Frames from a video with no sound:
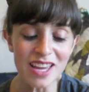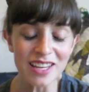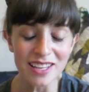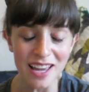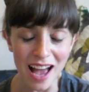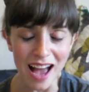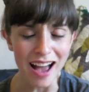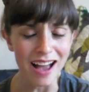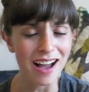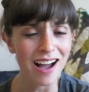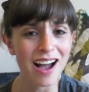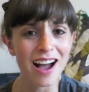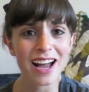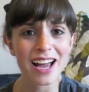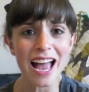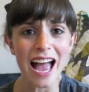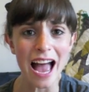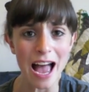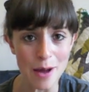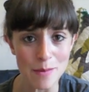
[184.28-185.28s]
yeah,
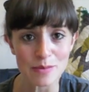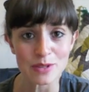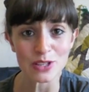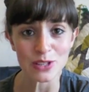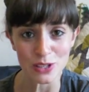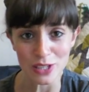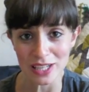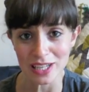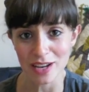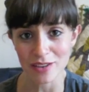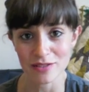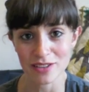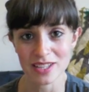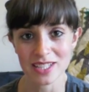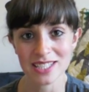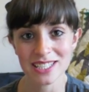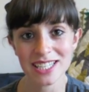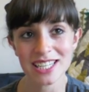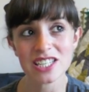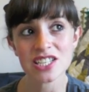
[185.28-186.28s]
I absolutely love it.
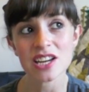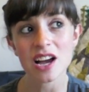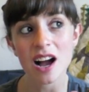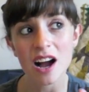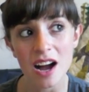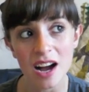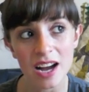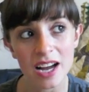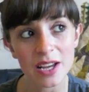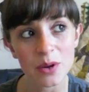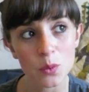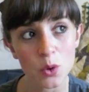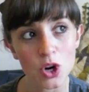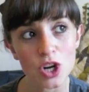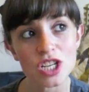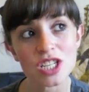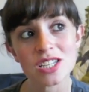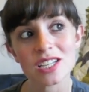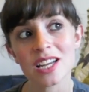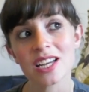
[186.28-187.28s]
The teacher I
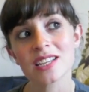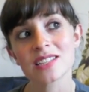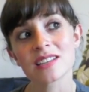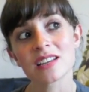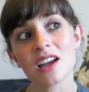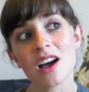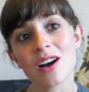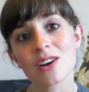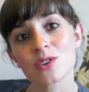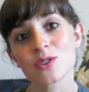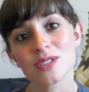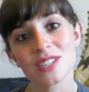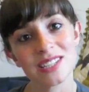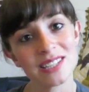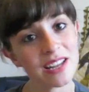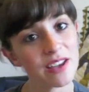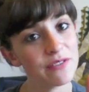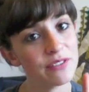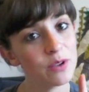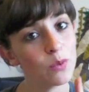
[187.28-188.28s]
watch is a girl called
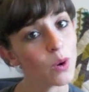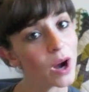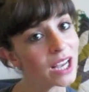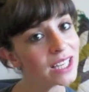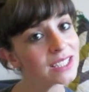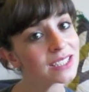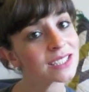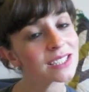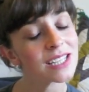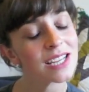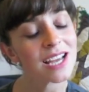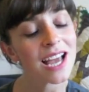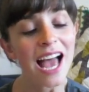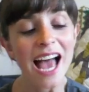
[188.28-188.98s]
Steffi White,